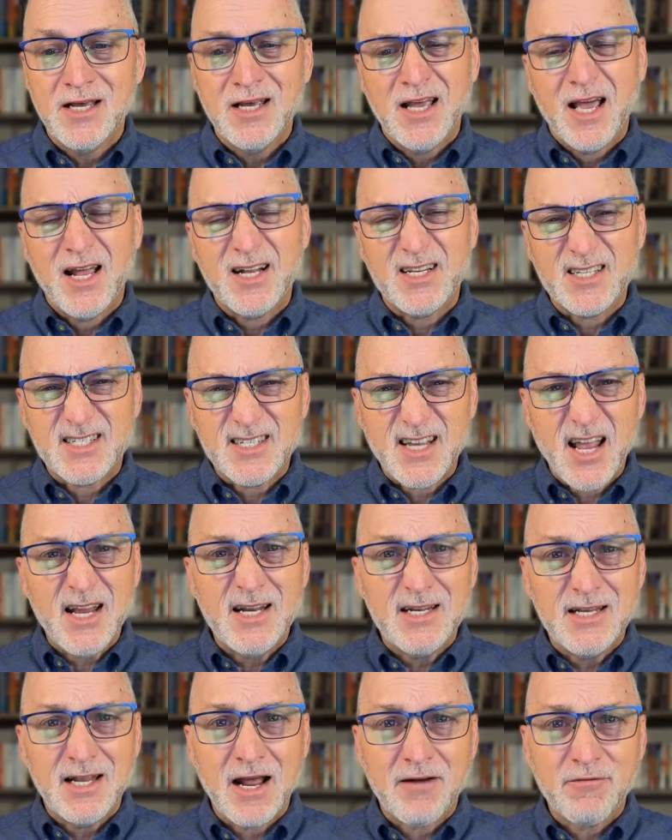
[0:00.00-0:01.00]
and Satan
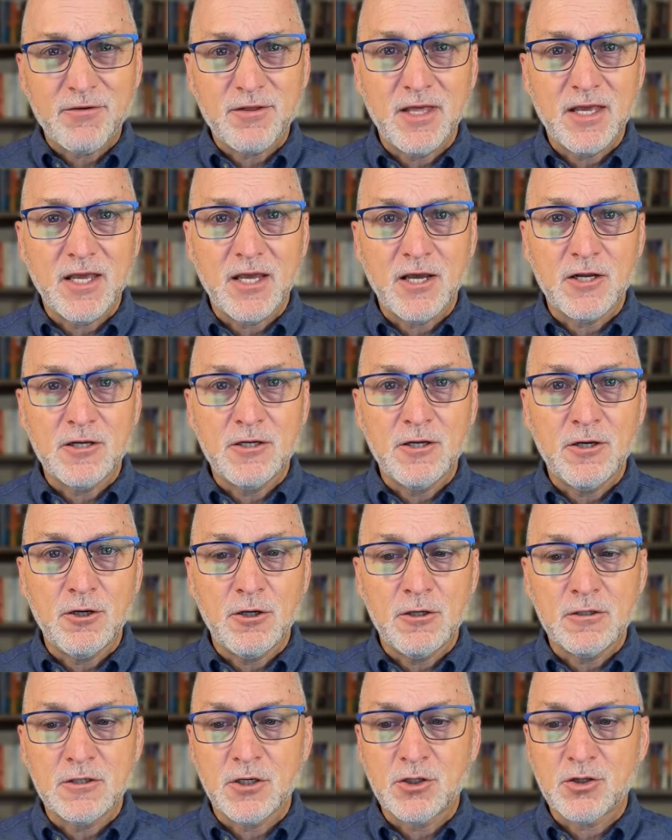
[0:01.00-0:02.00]
did everything he could do
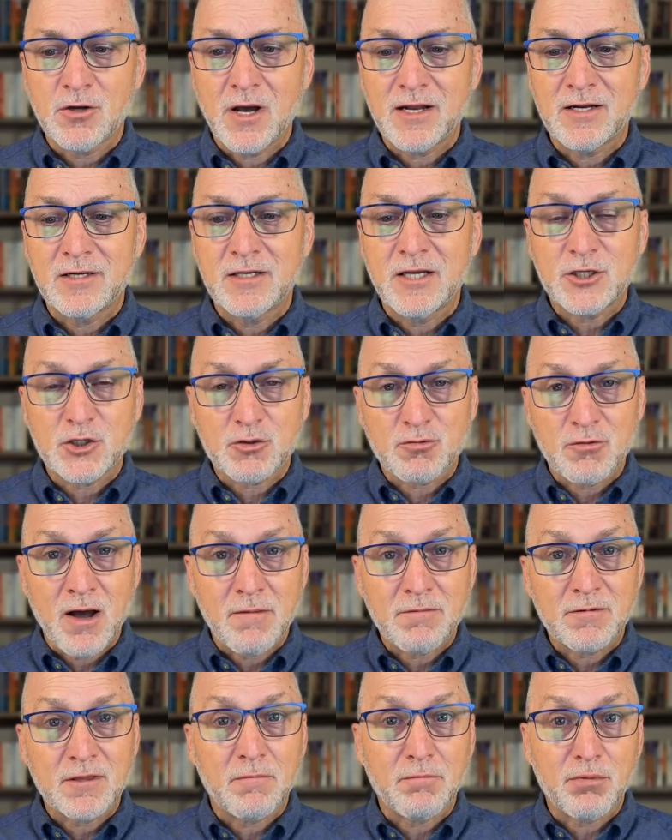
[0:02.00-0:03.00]
to try to
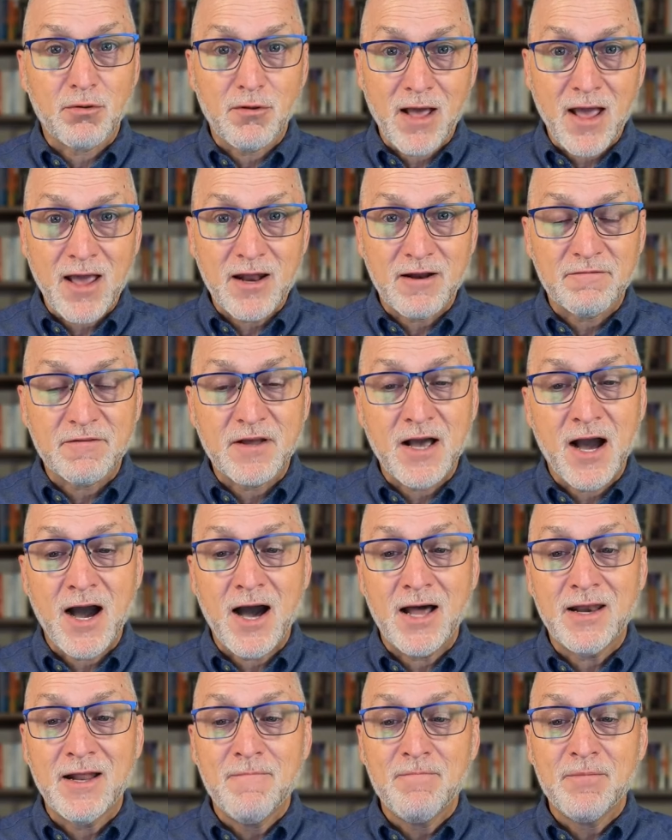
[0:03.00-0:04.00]
disrupt the plan of
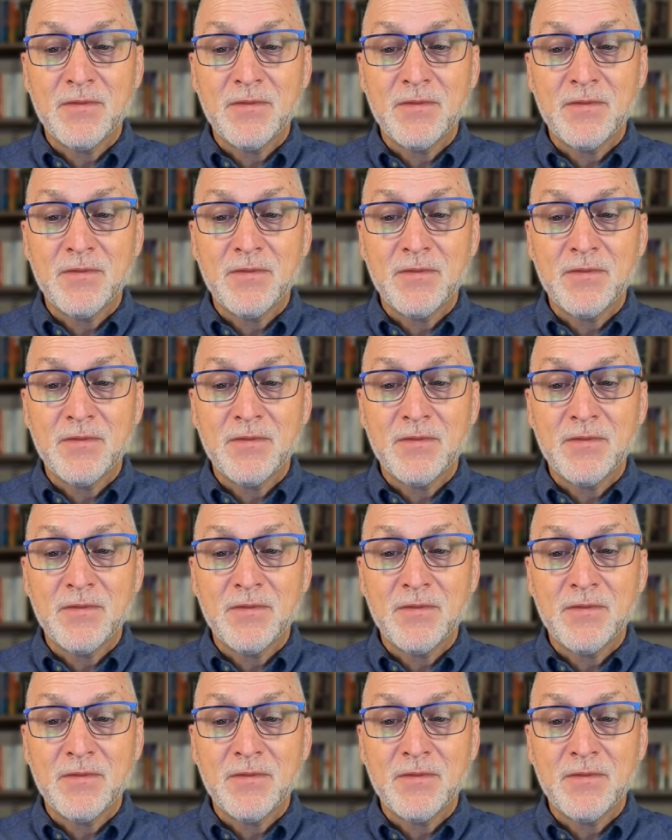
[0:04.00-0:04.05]
God